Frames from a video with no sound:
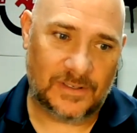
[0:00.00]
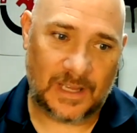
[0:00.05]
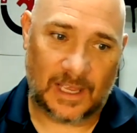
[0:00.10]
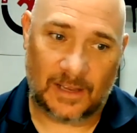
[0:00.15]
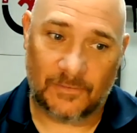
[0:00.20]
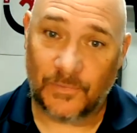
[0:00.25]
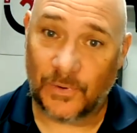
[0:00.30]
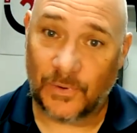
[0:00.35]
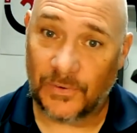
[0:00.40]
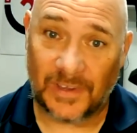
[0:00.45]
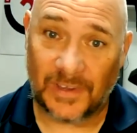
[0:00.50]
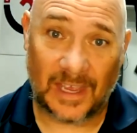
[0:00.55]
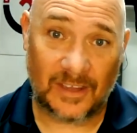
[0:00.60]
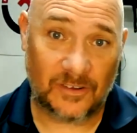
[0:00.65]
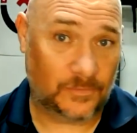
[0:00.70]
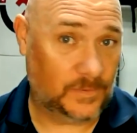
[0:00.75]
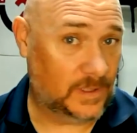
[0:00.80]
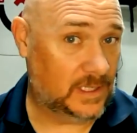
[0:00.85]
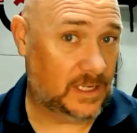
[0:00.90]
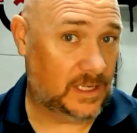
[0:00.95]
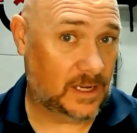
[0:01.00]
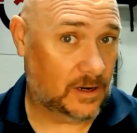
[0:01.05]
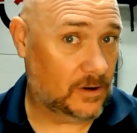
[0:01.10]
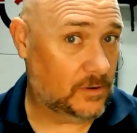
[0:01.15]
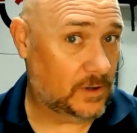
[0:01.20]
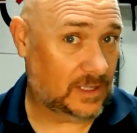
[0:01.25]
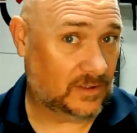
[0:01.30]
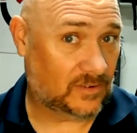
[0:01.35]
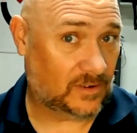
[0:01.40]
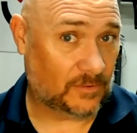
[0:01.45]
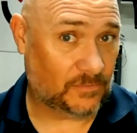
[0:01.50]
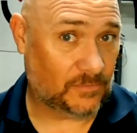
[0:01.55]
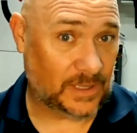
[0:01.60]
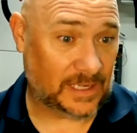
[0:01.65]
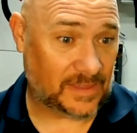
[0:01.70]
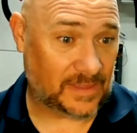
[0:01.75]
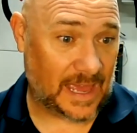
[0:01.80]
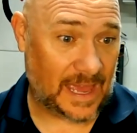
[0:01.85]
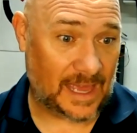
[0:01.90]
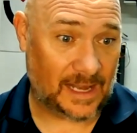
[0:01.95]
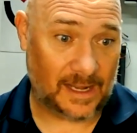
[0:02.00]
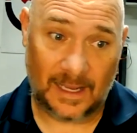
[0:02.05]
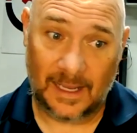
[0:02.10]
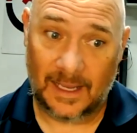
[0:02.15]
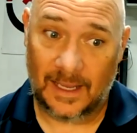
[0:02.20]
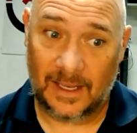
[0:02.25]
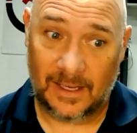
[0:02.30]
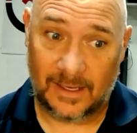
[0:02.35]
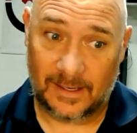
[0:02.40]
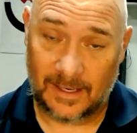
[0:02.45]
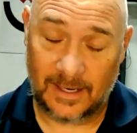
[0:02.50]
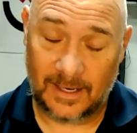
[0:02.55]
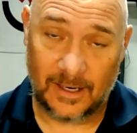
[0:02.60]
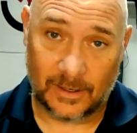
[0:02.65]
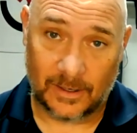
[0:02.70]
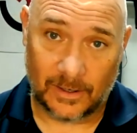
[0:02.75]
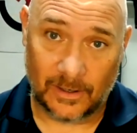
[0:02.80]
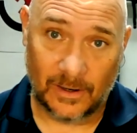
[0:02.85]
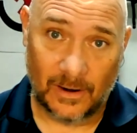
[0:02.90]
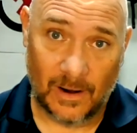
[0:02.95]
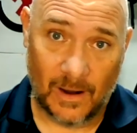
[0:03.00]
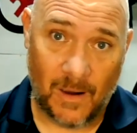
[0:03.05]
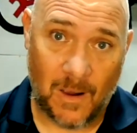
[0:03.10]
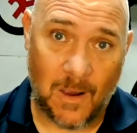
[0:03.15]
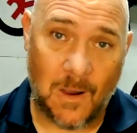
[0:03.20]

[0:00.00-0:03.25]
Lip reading: and full-size video and stuff like that here,